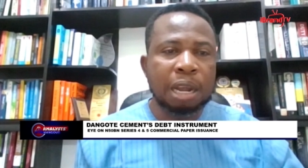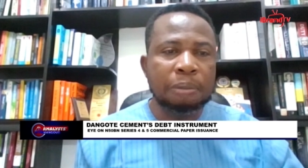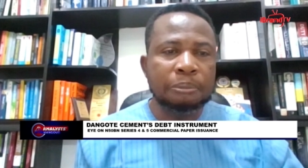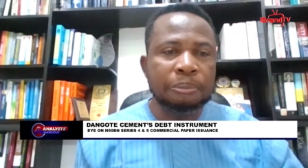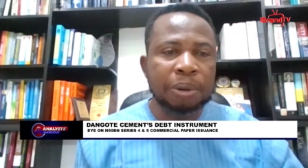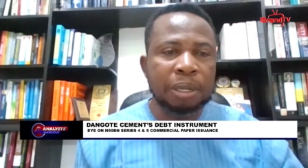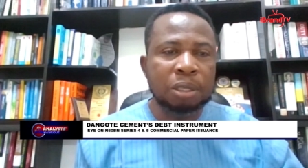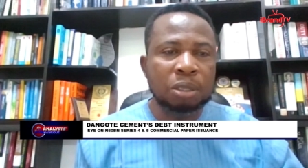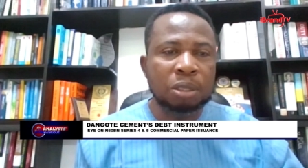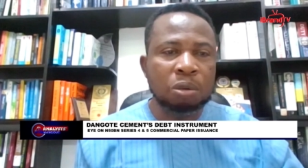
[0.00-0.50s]

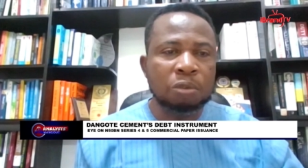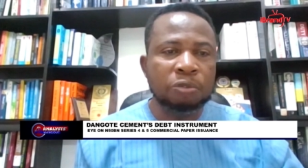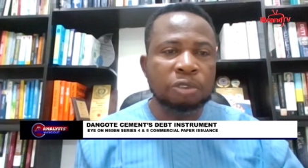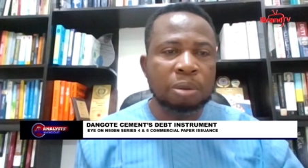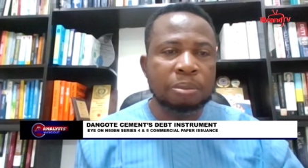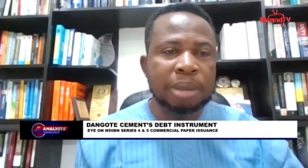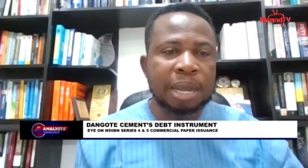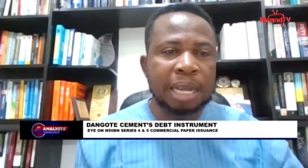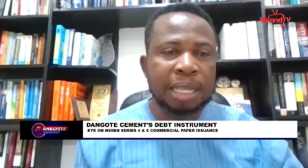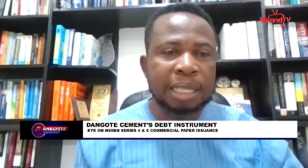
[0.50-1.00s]
other place. So
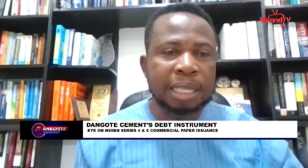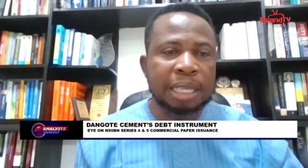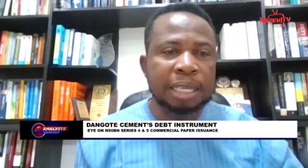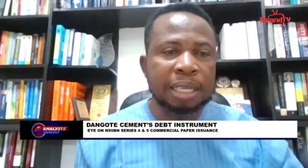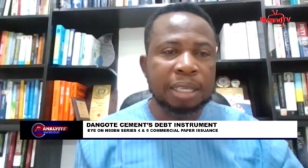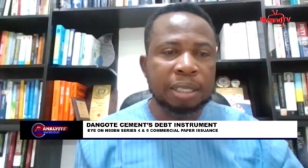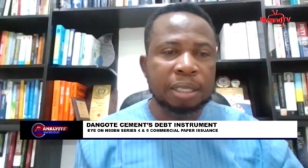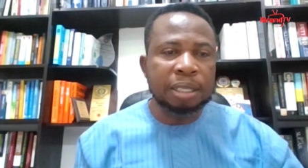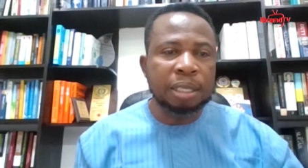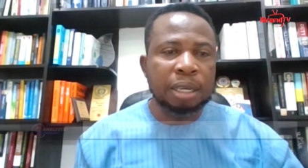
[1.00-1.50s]
for me, I
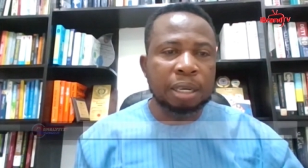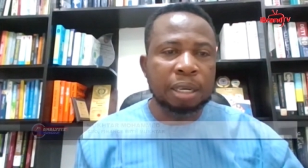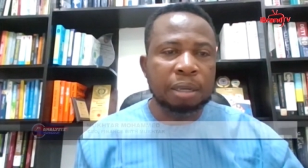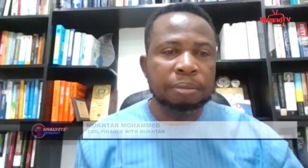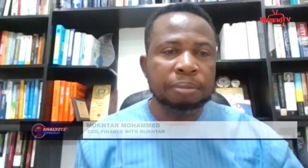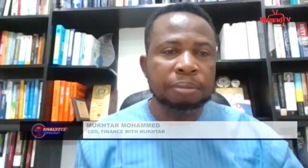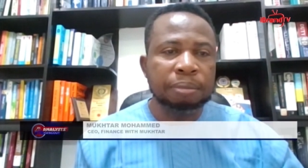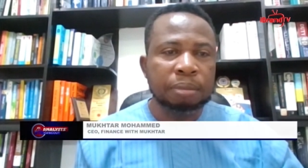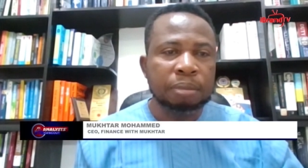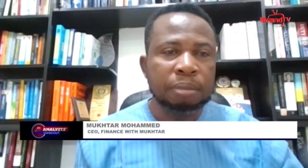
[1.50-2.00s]
think it's
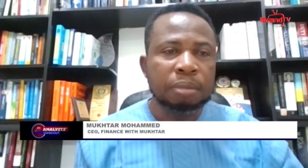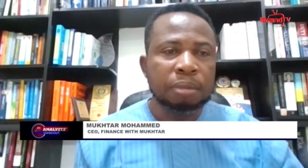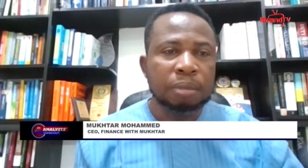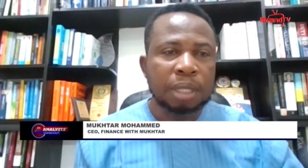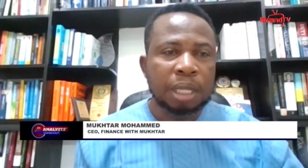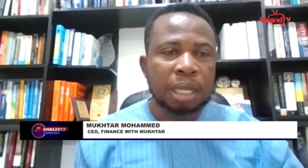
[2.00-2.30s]
a